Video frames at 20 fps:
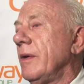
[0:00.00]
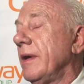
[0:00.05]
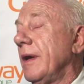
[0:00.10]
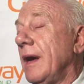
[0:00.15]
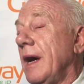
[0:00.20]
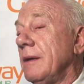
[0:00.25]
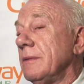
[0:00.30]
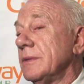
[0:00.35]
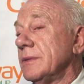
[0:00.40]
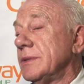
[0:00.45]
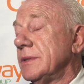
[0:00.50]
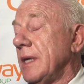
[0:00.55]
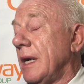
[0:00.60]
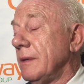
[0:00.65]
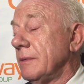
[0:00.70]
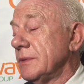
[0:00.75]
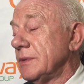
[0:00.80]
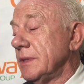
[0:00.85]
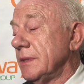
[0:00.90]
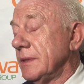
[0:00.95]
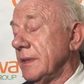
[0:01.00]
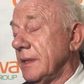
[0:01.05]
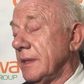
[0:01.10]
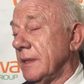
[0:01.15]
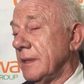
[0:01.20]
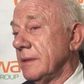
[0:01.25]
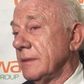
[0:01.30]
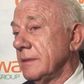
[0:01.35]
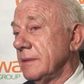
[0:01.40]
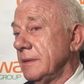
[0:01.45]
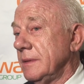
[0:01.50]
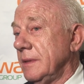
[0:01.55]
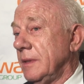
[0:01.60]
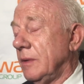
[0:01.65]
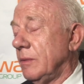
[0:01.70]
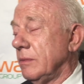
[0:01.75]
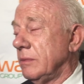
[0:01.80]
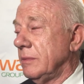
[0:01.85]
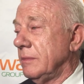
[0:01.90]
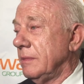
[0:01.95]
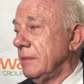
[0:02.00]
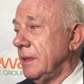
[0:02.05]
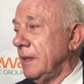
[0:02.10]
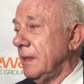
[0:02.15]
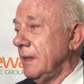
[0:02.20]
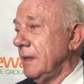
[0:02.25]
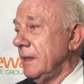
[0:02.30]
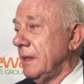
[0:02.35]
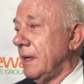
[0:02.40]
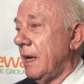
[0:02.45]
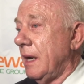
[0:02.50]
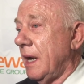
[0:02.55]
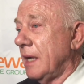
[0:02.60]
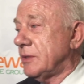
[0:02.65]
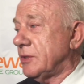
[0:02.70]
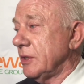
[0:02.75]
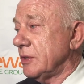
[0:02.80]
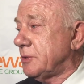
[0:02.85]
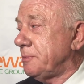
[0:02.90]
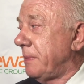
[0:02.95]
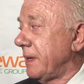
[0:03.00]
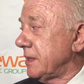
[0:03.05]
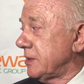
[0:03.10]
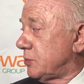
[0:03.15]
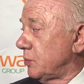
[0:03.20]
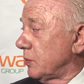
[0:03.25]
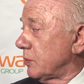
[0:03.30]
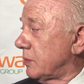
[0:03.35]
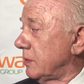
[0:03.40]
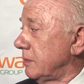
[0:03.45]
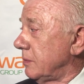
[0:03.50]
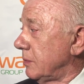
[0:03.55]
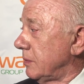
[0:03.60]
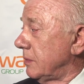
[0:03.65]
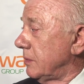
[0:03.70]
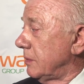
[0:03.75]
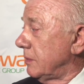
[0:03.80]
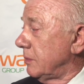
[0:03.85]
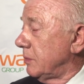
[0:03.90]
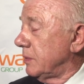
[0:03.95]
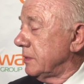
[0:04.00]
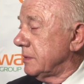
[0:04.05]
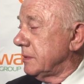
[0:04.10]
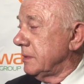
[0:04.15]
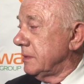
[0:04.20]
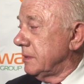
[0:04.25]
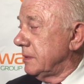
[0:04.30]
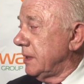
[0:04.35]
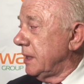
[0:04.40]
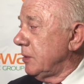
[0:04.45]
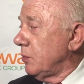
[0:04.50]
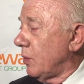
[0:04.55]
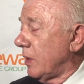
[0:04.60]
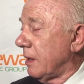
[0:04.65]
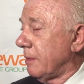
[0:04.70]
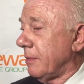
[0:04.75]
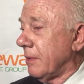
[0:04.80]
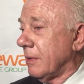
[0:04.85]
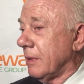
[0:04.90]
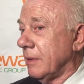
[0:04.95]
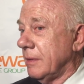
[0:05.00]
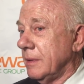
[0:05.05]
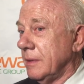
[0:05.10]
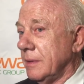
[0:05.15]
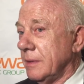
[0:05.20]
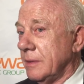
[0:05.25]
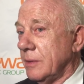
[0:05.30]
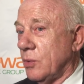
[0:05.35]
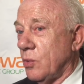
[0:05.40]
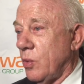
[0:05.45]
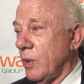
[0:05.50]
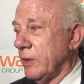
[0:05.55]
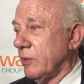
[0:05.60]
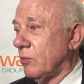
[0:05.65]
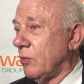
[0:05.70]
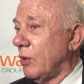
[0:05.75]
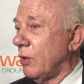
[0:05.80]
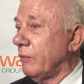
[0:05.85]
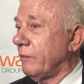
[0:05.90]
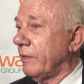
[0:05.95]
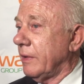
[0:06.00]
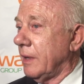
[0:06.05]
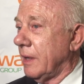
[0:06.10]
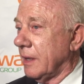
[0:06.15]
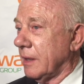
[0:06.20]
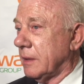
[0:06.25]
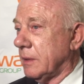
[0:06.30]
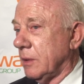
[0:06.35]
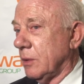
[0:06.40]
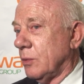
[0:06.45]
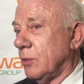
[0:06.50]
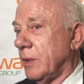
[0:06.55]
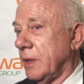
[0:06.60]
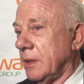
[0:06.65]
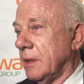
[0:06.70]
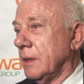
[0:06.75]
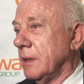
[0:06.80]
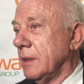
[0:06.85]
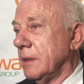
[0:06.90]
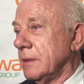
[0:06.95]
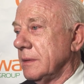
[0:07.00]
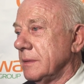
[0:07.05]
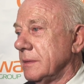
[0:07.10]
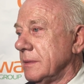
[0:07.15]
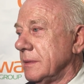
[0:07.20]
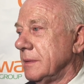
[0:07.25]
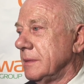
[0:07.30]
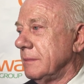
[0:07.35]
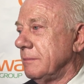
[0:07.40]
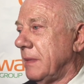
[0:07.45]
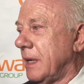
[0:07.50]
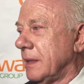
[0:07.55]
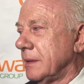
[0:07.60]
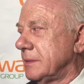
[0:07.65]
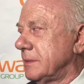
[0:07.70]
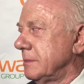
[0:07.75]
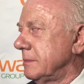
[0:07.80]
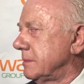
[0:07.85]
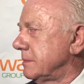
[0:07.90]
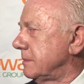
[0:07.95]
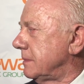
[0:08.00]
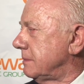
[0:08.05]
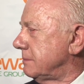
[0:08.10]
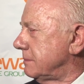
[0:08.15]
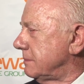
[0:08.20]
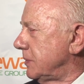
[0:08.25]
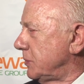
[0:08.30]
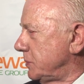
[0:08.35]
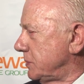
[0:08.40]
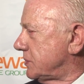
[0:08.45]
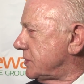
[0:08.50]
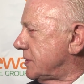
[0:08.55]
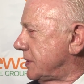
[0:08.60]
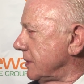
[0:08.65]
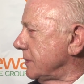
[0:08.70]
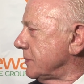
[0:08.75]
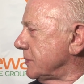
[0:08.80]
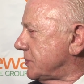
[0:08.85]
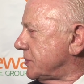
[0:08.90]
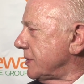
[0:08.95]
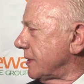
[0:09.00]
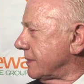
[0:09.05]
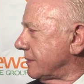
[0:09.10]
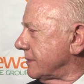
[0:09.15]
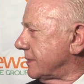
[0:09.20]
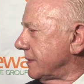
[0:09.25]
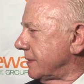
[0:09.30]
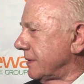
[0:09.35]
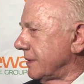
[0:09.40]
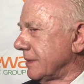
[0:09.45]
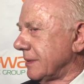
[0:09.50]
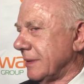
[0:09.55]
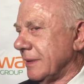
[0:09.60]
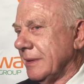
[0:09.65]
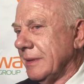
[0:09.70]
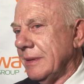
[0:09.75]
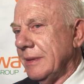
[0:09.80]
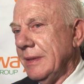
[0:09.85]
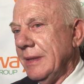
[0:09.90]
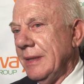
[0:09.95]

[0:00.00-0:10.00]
oh yeah, I was in there. I touched base with Dean Weber, Quinn Grovey, and Clorinda, who was still the secretary there.